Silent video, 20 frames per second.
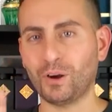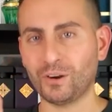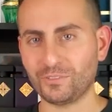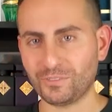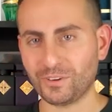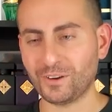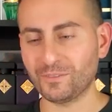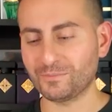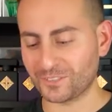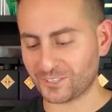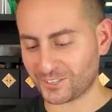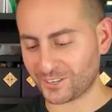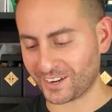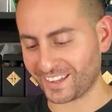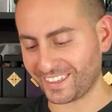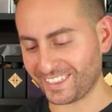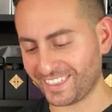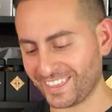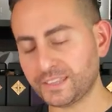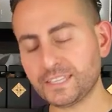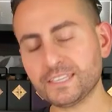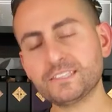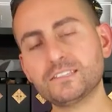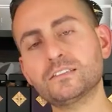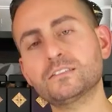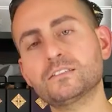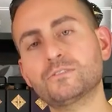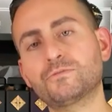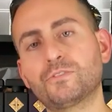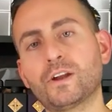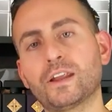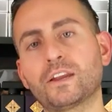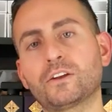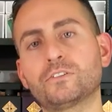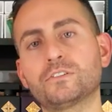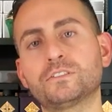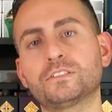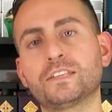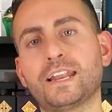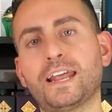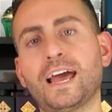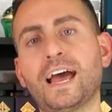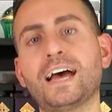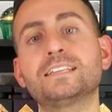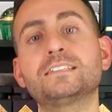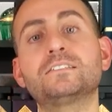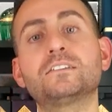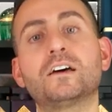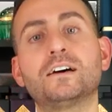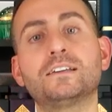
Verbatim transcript: Parfum strength, but this is a fragrance that has